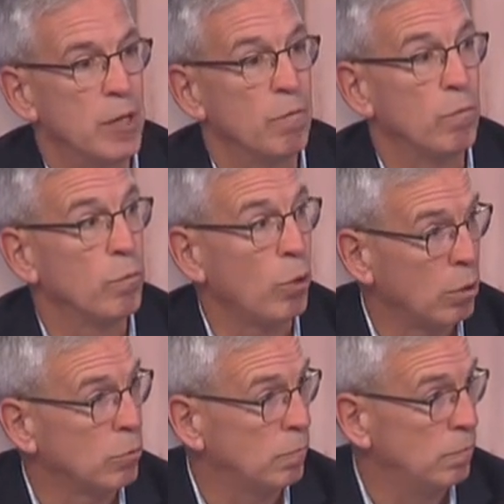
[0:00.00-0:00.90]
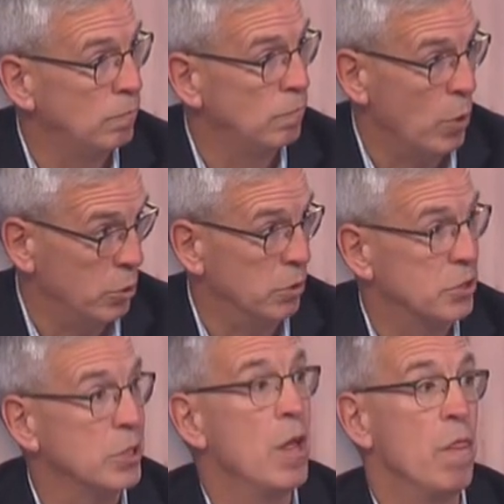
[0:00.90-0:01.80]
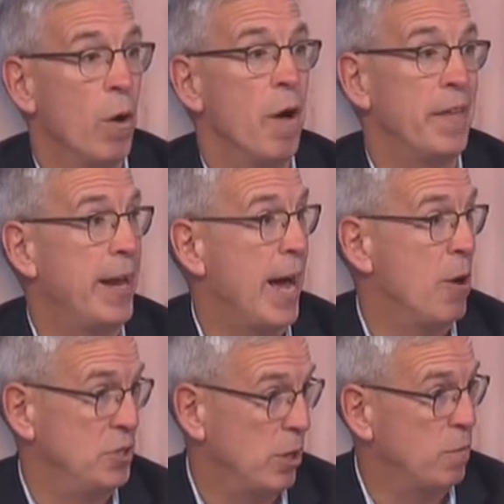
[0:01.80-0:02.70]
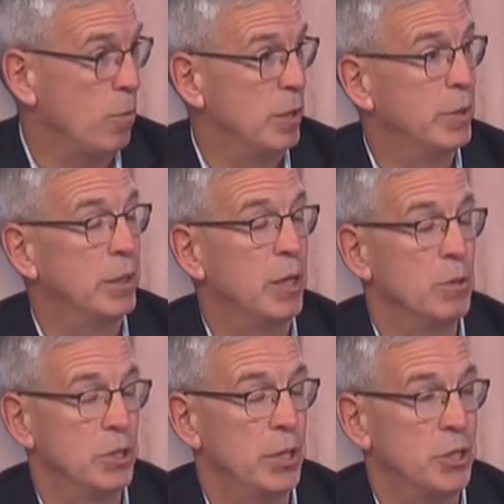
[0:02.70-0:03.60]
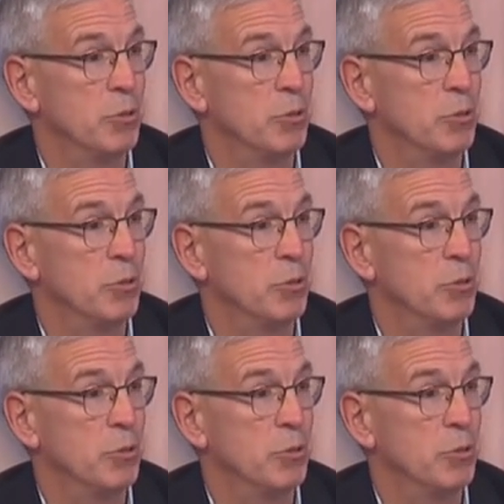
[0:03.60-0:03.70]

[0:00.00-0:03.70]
of rural voters thought that housing affordability was an issue.